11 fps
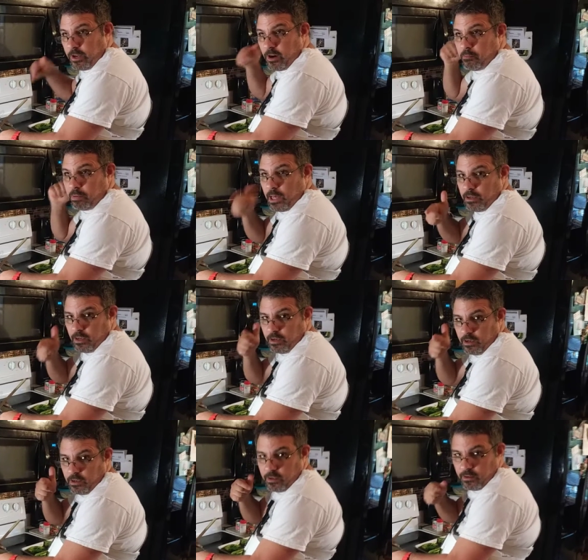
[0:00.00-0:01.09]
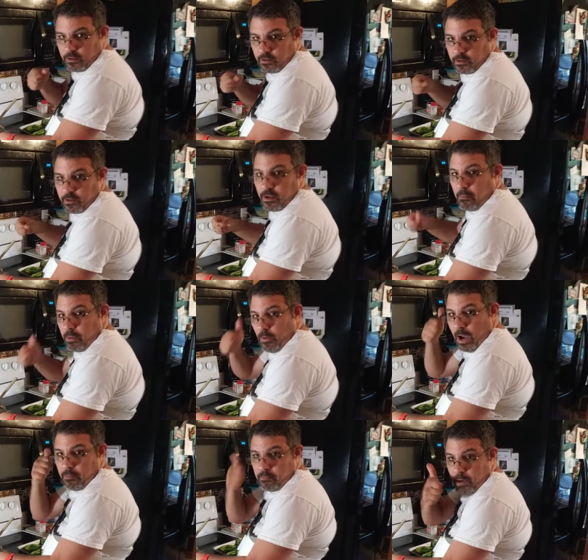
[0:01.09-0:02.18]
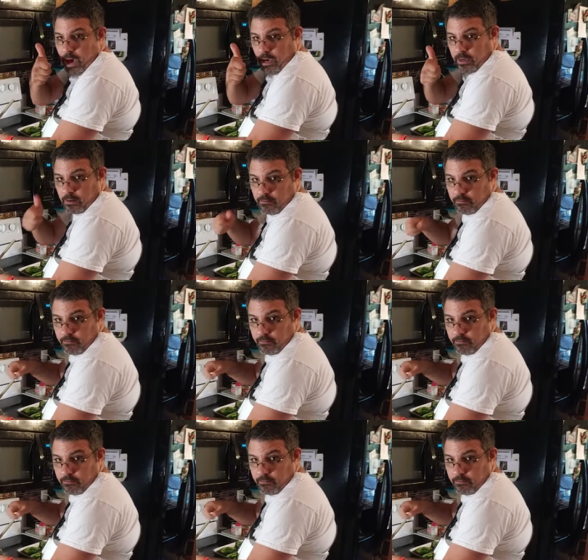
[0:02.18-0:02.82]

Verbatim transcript: in here and blended. Be right back.